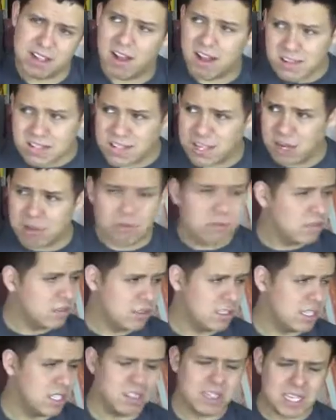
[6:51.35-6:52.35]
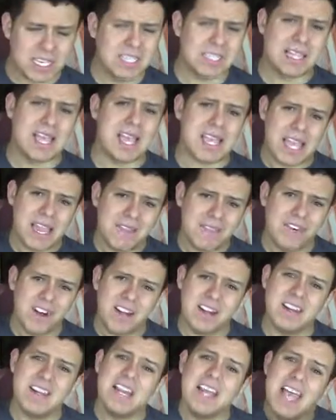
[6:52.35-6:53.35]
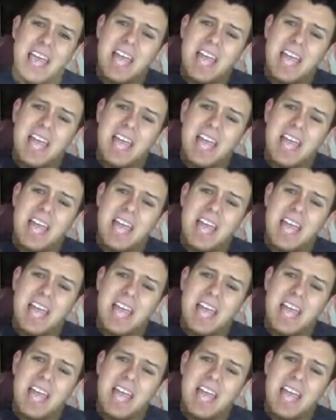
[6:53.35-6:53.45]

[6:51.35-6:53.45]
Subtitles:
Also, do you think Zac Efron